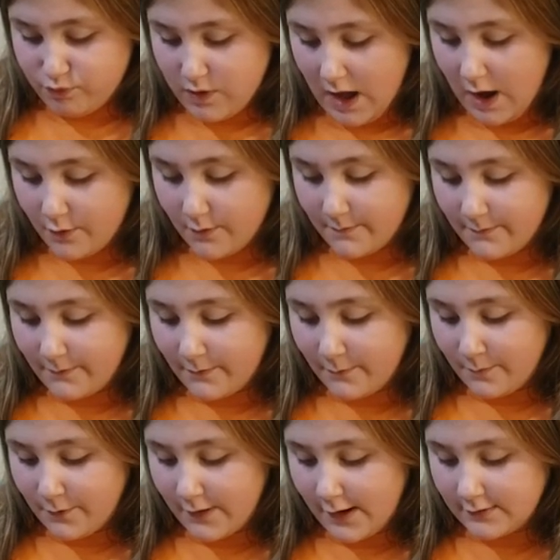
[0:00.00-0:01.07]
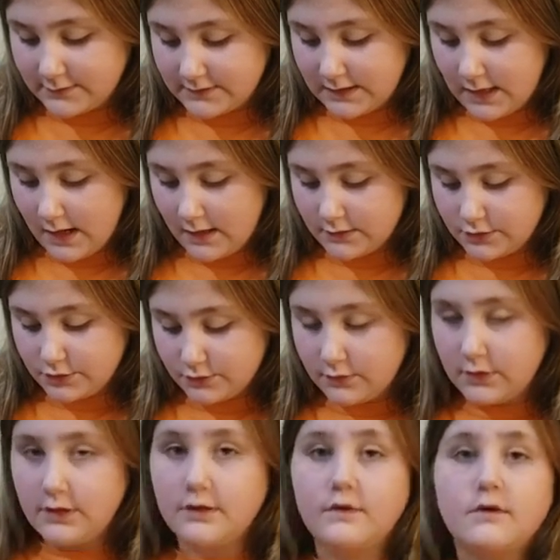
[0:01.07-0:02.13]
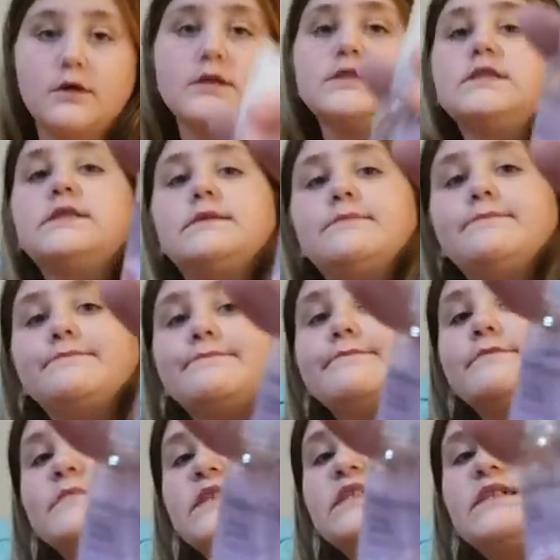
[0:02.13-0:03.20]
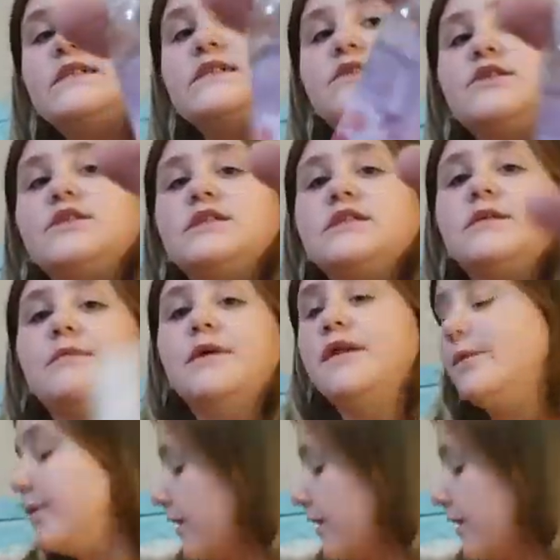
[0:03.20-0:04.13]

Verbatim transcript: however you pronounce that, truly yours. Just the mini